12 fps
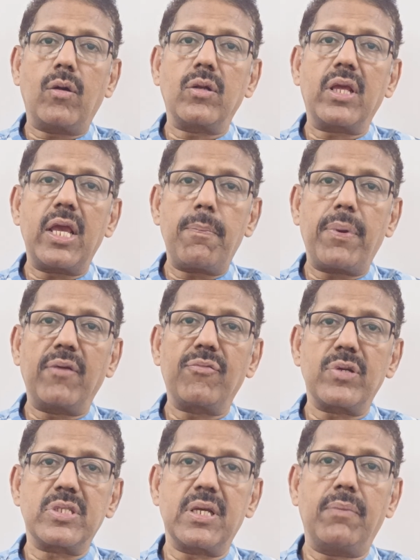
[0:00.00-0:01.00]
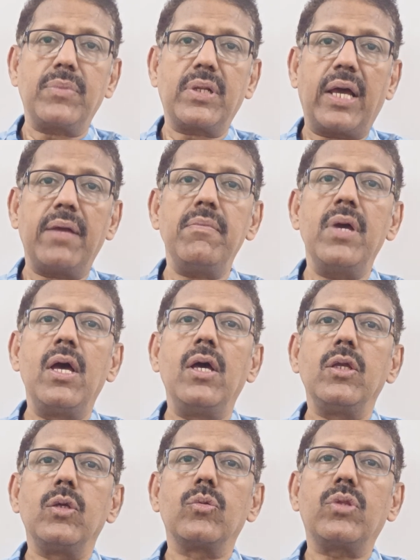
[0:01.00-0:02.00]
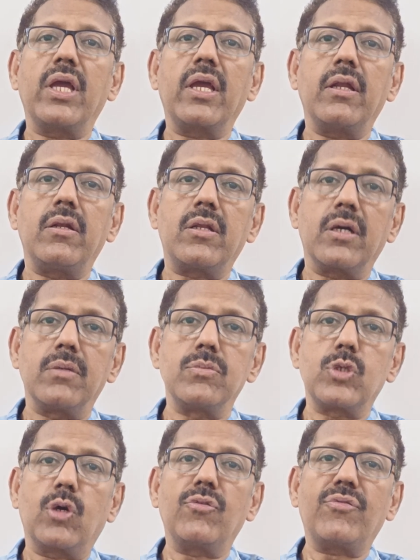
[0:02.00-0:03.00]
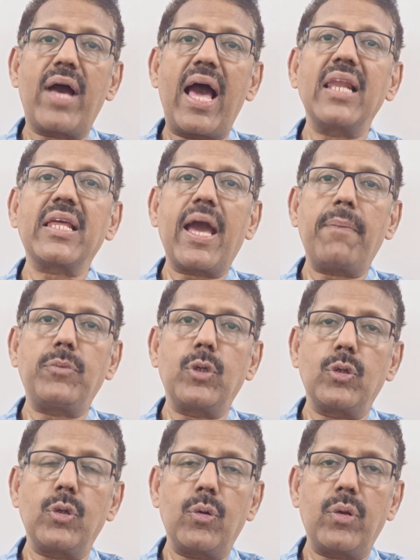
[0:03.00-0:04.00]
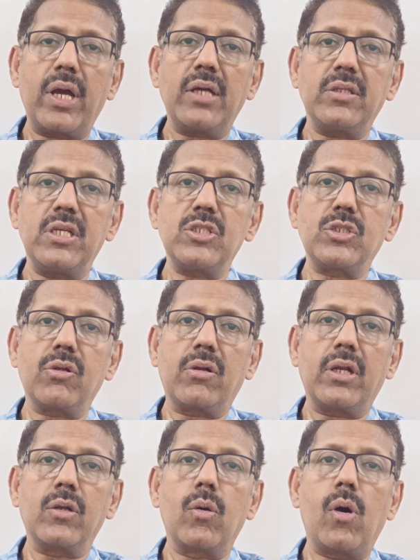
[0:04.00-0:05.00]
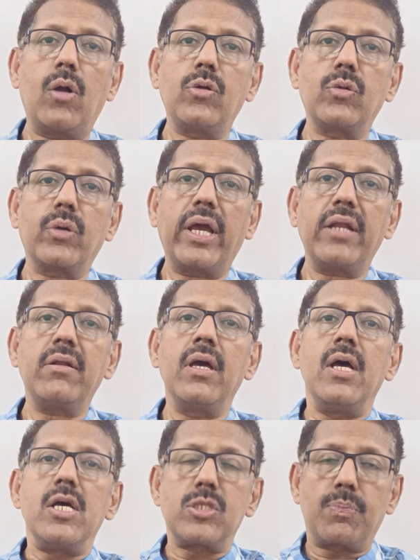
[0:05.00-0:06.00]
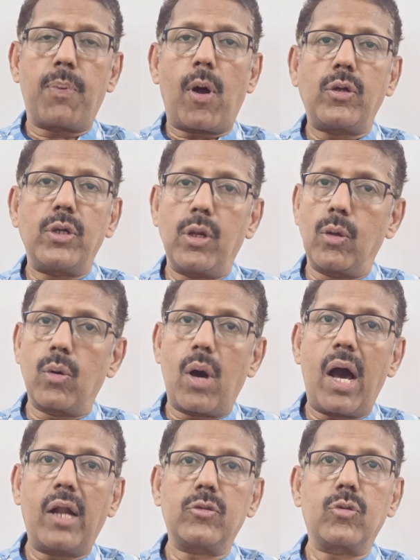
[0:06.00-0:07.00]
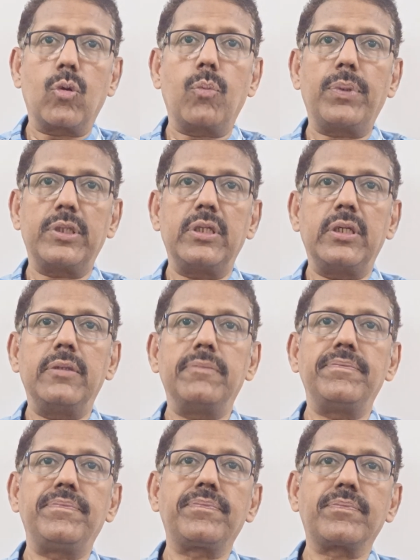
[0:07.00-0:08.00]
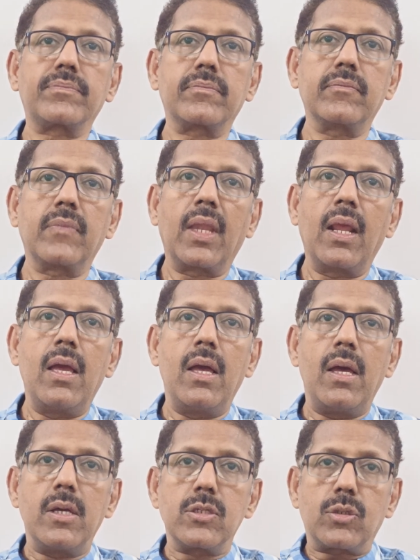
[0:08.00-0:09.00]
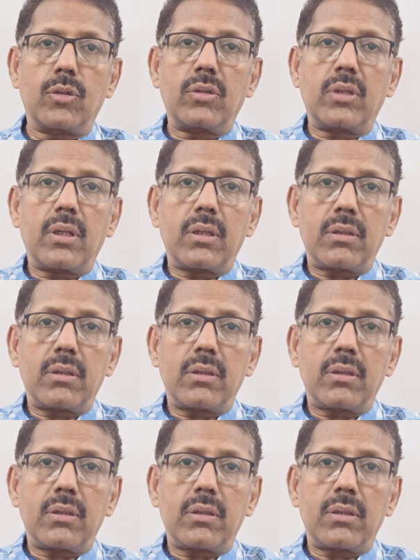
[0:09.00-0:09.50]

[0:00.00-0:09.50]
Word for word: on keeping for some time, you think in terms of alkaptonuria, these children go on to get spondyloarthropathy. So